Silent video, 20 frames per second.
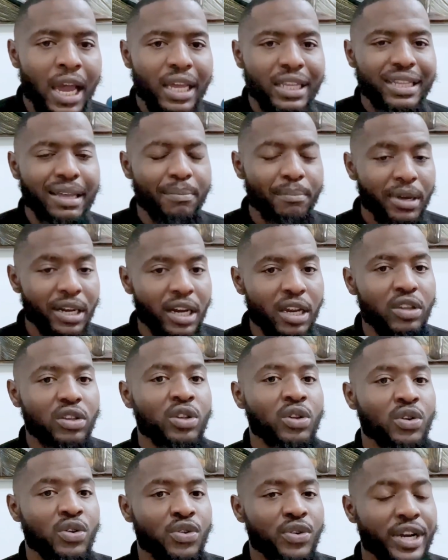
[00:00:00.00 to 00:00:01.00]
The minute
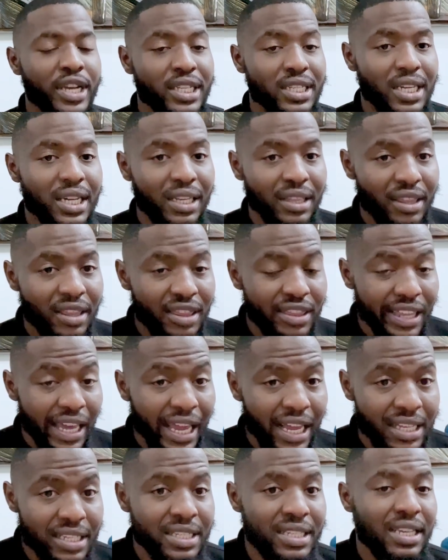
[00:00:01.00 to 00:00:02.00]
you risk
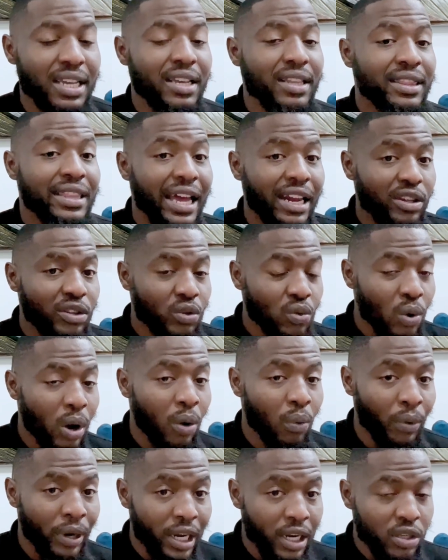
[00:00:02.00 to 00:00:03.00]
things that you are
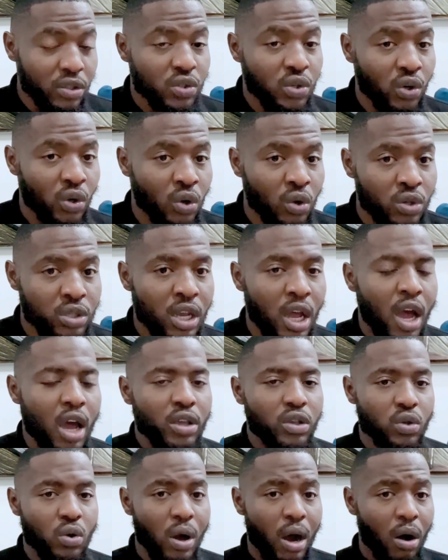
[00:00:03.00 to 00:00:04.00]
willing to lose,
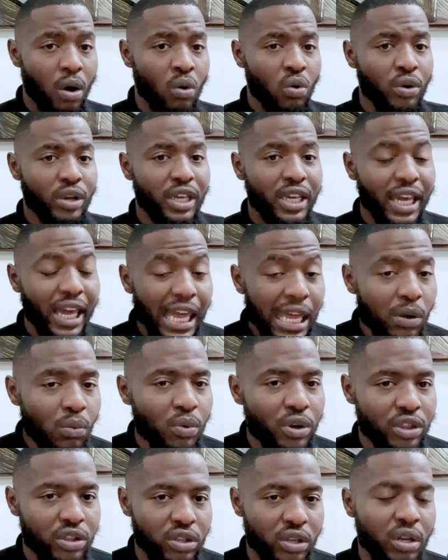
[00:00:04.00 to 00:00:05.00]
you are okay
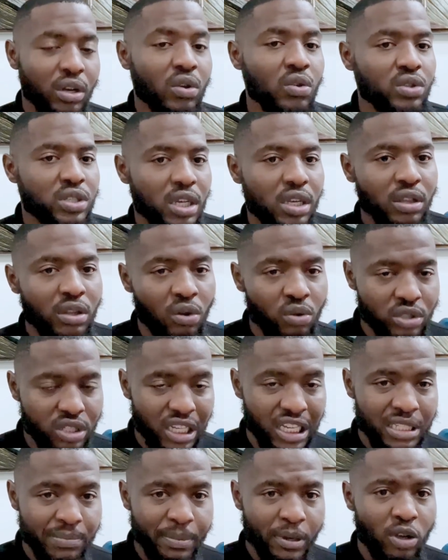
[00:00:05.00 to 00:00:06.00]
with you losing those
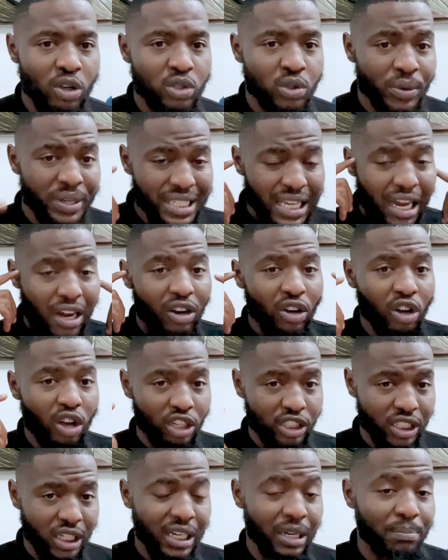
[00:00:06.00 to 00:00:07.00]
things because you are
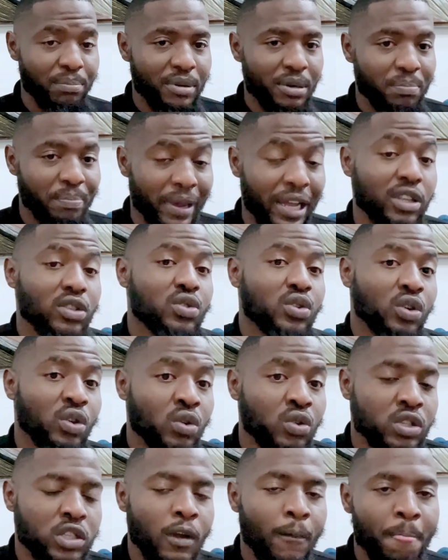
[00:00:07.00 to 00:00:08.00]
psychologically prepared to
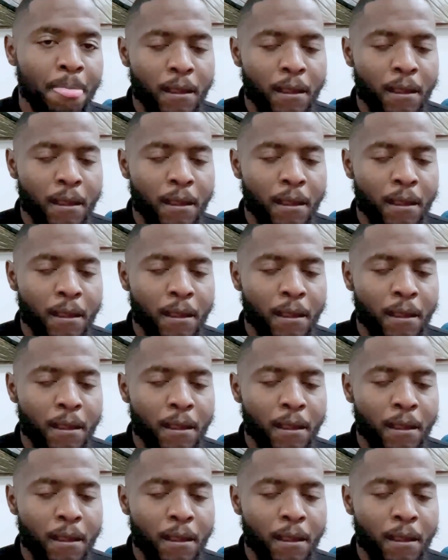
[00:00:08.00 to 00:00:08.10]
lose.